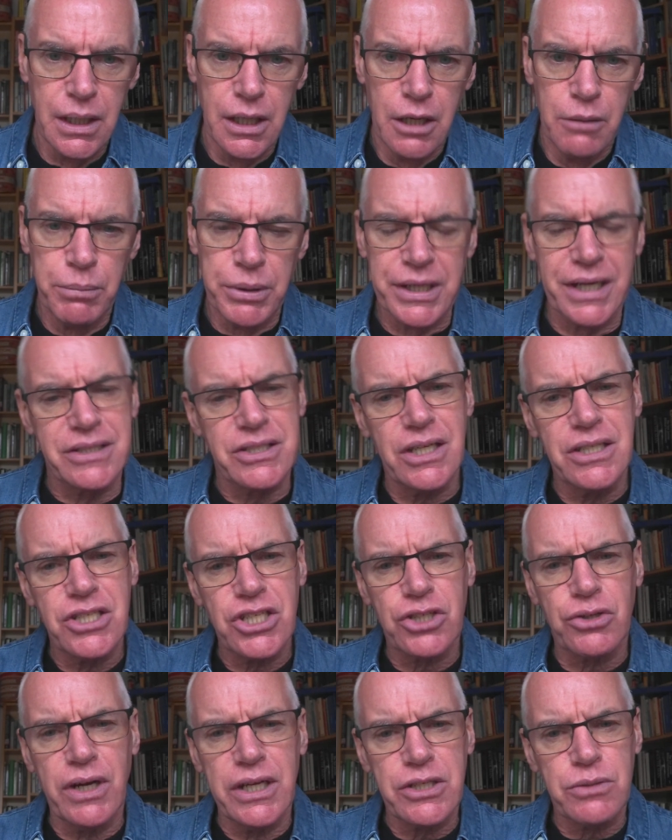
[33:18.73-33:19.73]
But as I
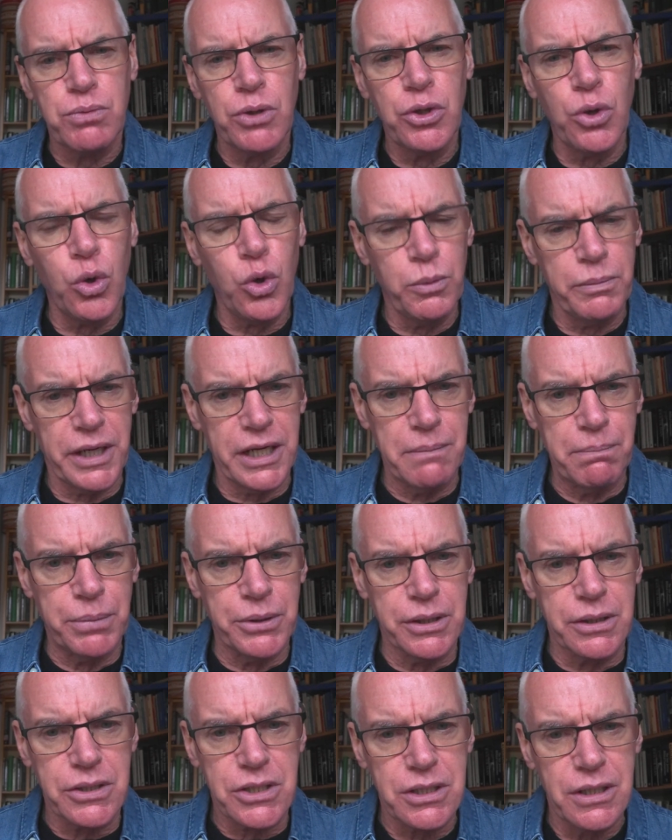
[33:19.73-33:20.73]
stress with all my
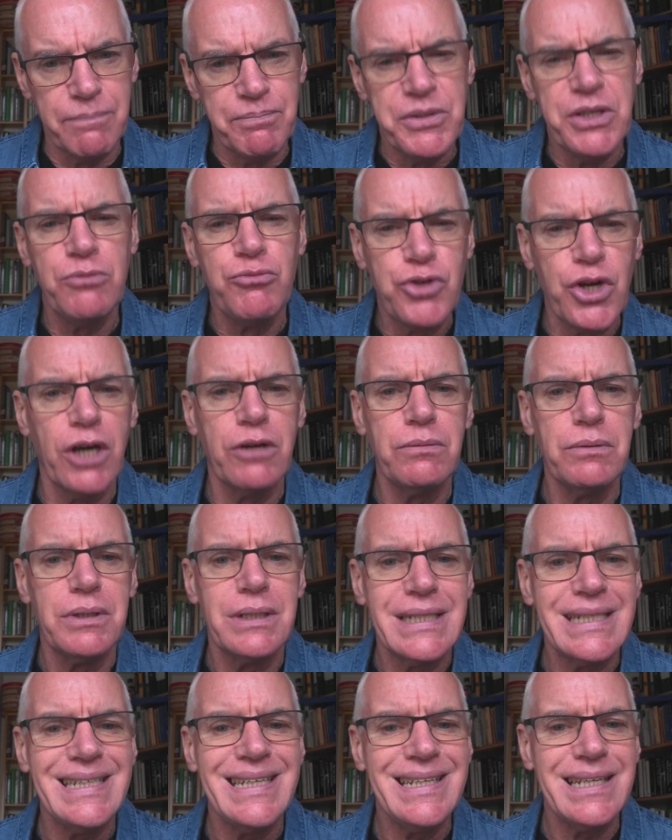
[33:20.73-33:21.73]
books, you don't
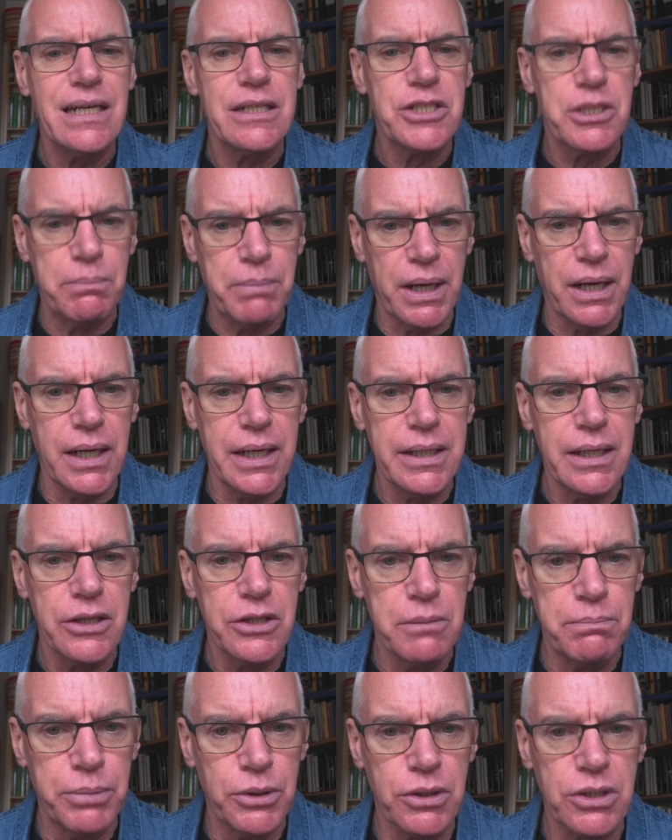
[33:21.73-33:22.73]
need to buy
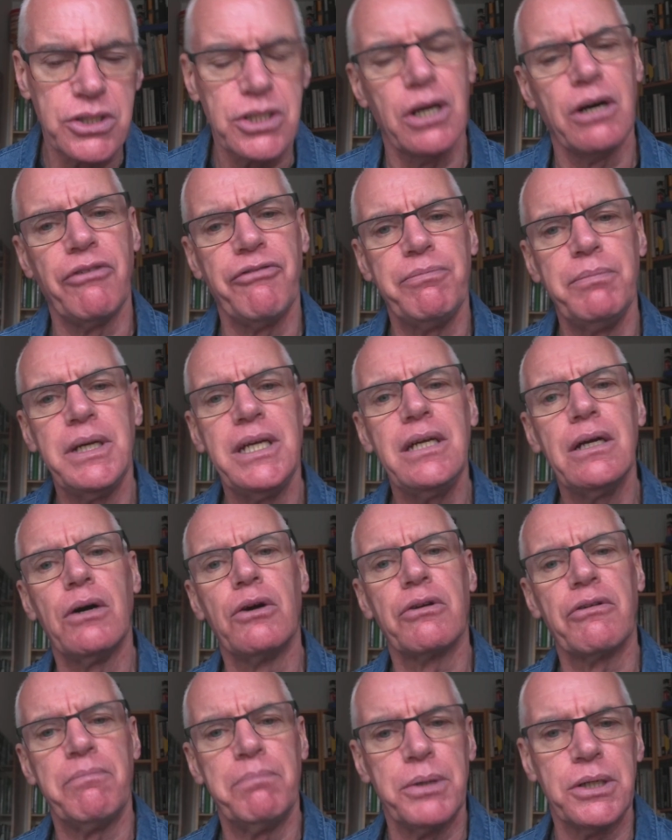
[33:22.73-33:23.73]
the books off me
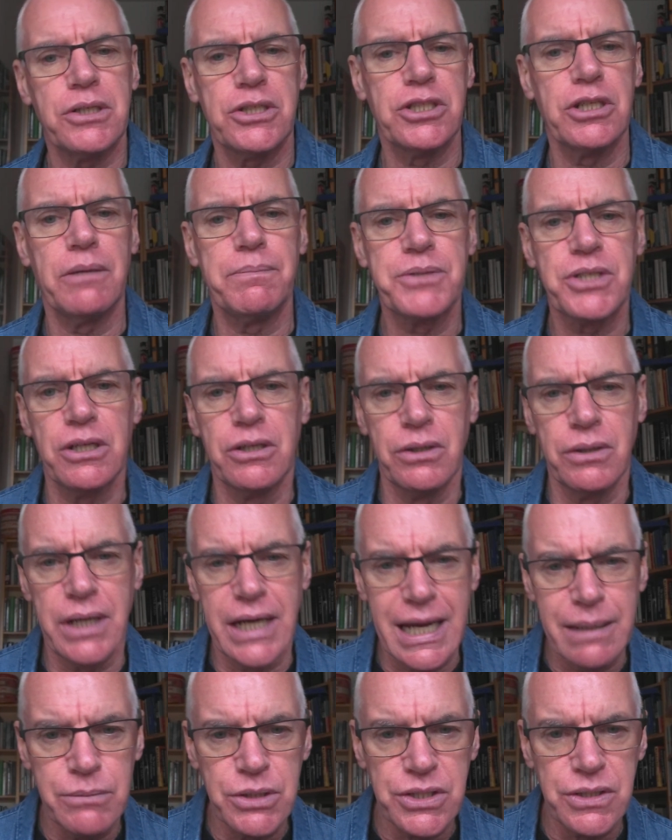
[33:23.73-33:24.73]
or of bookshops or
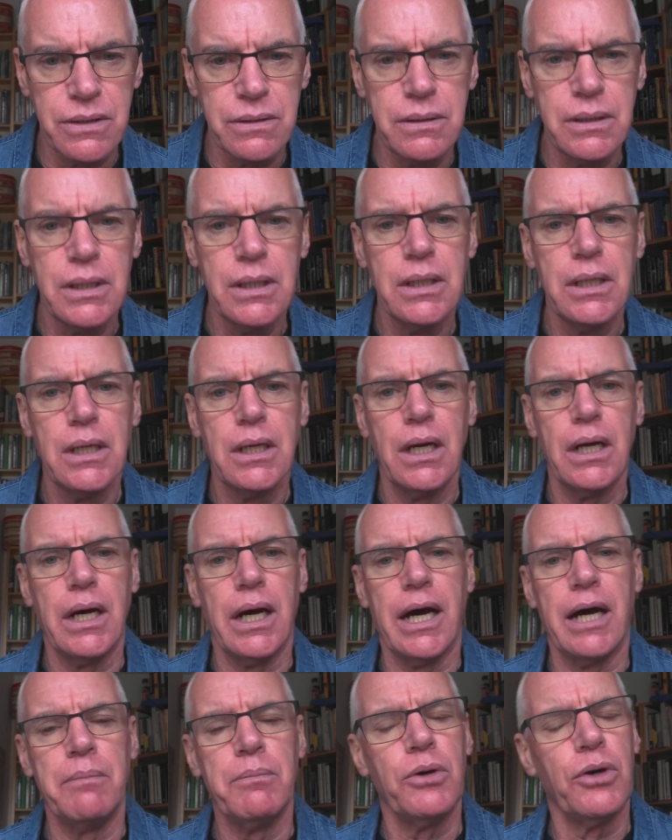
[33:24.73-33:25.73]
Amazon
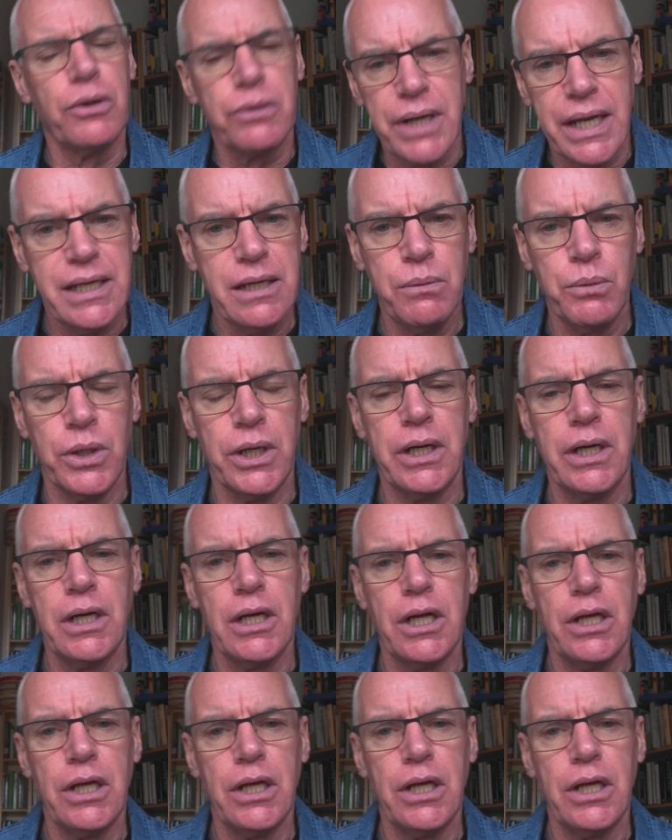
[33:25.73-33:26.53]
or anywhere.